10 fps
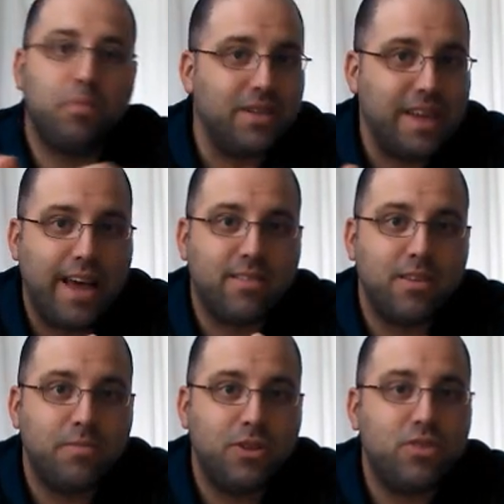
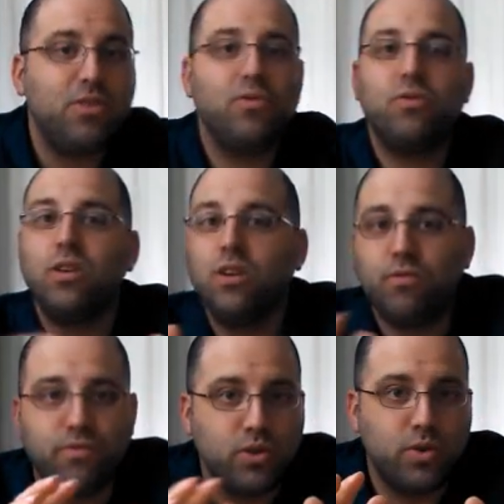potassium issue,
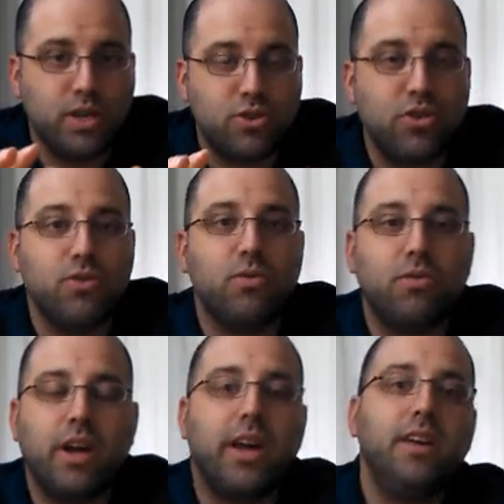fluid issue,
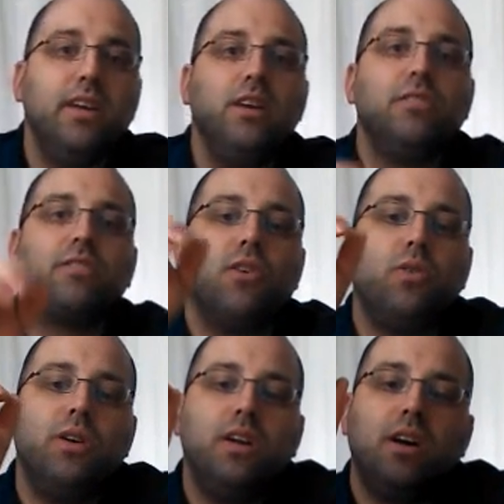okay?
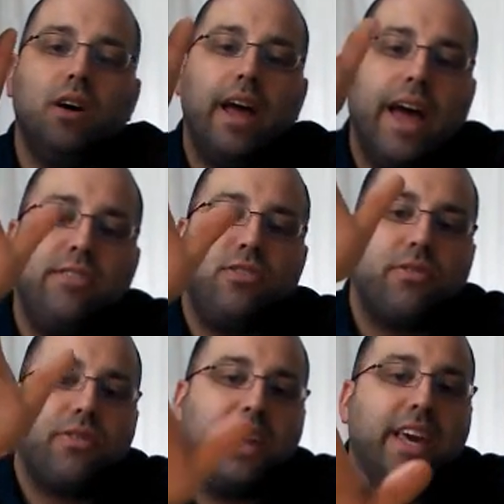So as
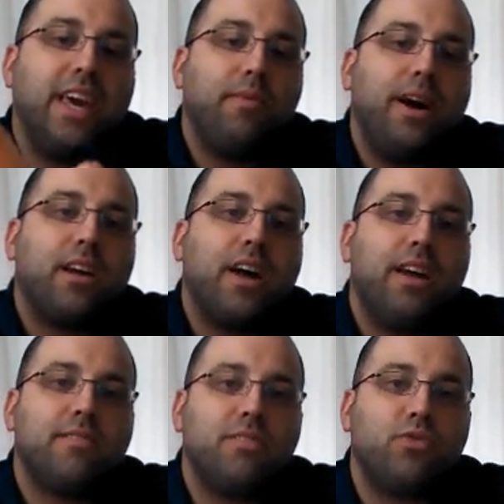you're thinking about
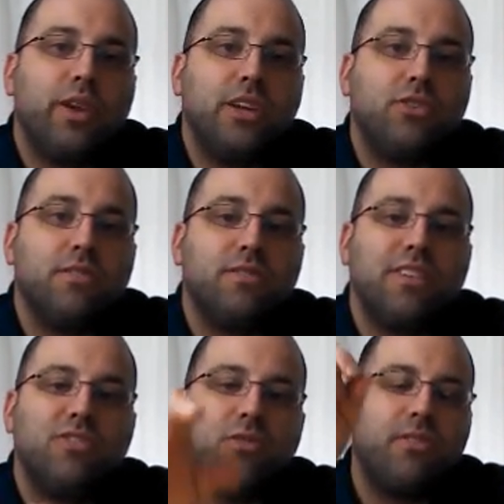
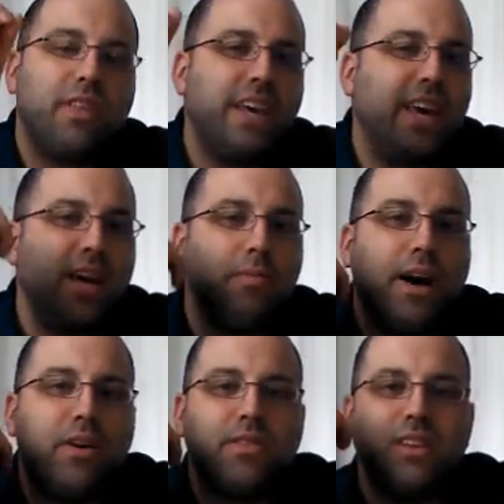concentrations, as you're thinking
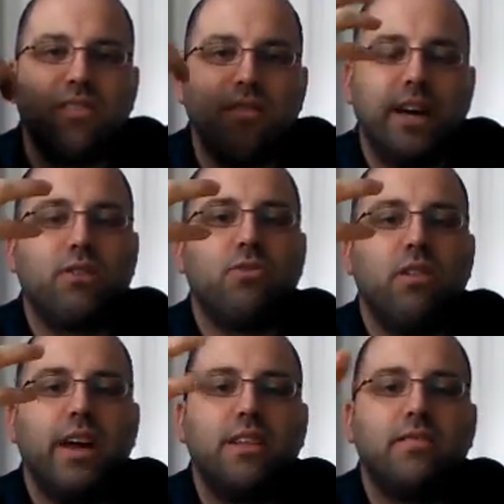about these
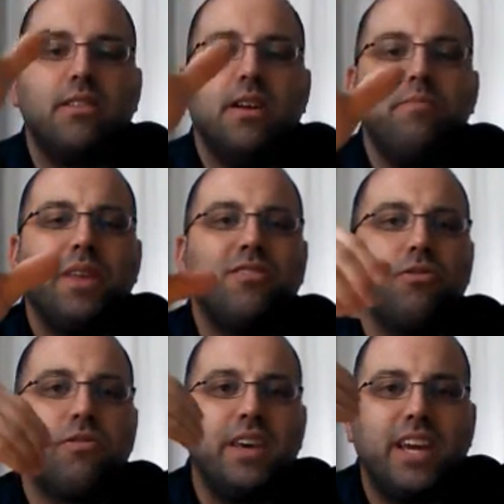electrolytes, as
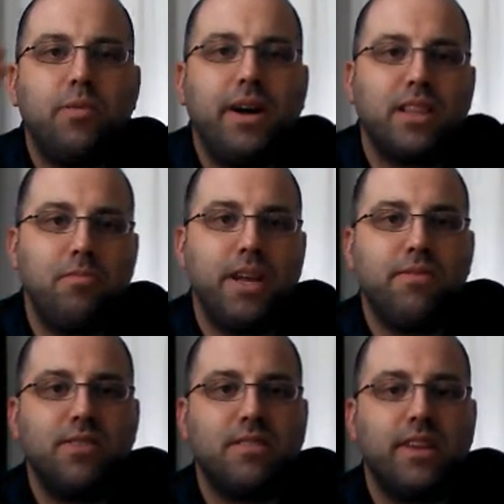you're thinking about the
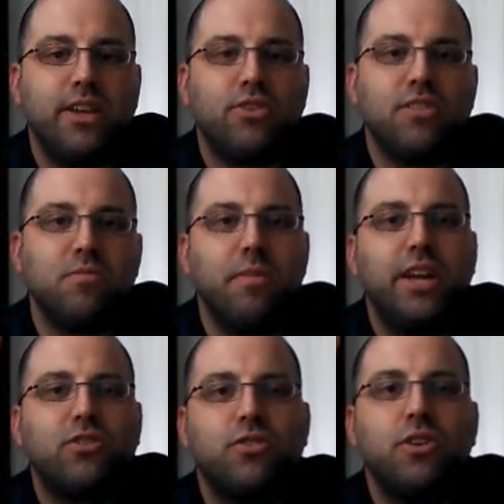manifestations,
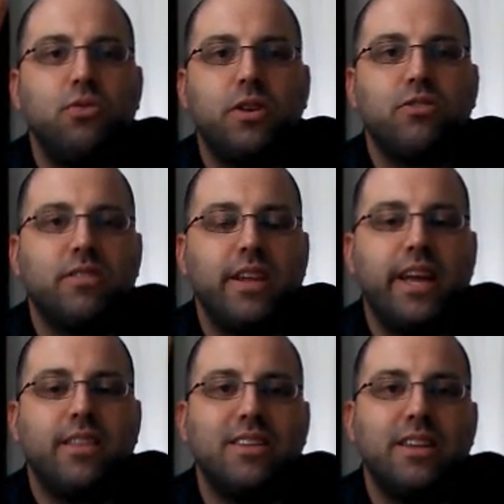make sure you
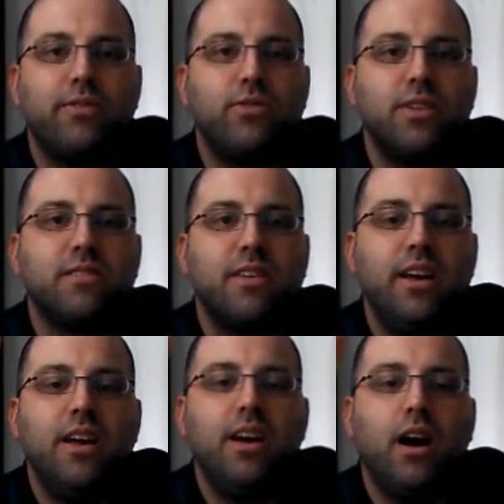understand the difference
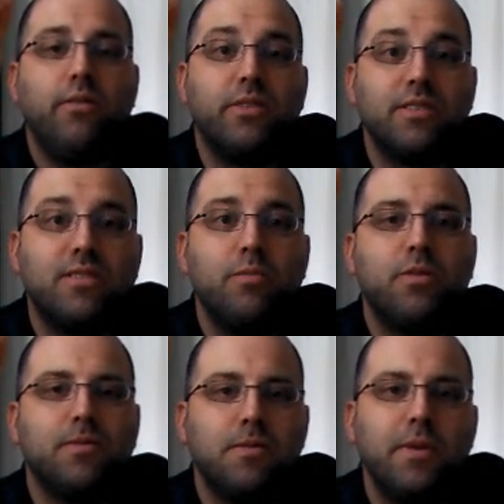of the
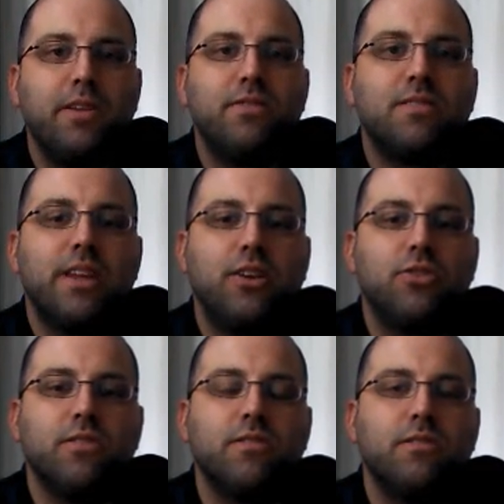symptoms, the
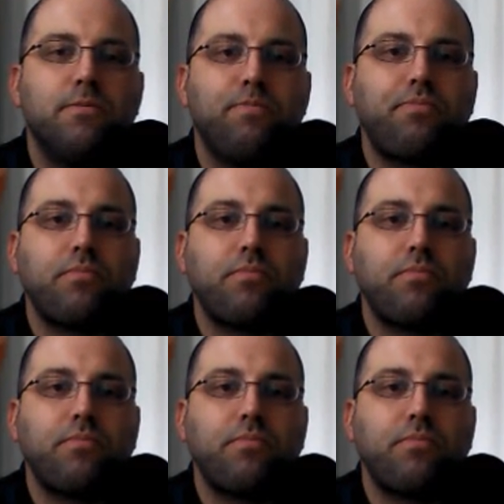manifestations,